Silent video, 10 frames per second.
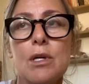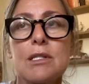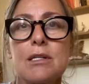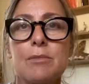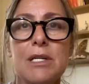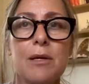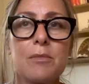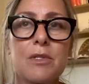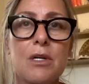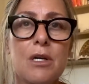and
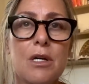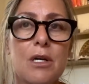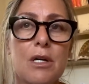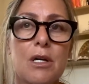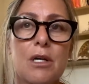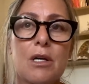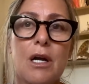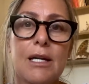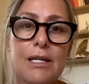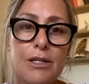sometimes I
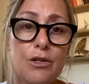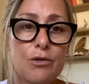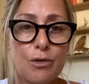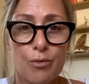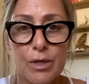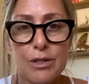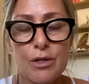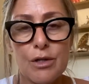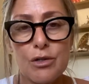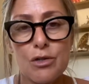need to do some
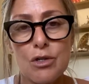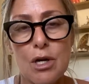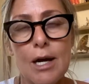research.